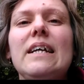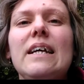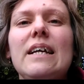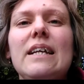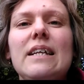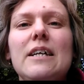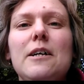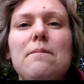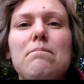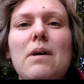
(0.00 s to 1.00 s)
and uh,
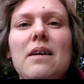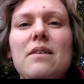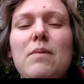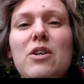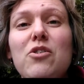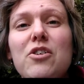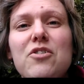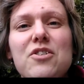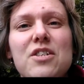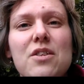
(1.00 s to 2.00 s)
my, my daughter
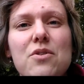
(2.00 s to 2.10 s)
is